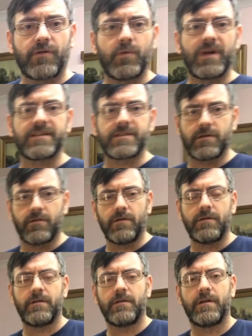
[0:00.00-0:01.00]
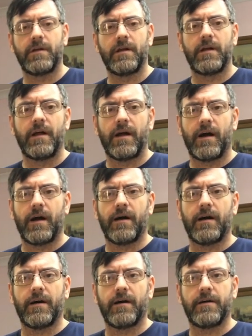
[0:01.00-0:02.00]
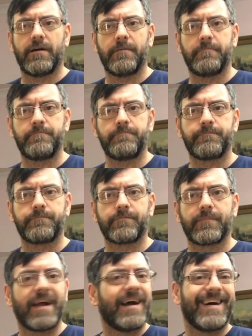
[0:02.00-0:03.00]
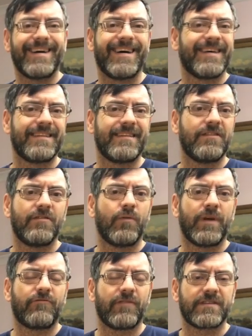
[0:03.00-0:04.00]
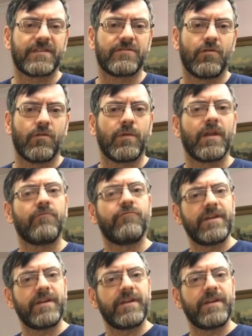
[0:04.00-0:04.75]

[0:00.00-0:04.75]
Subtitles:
3 weeks ago, and no interest at all. Well, I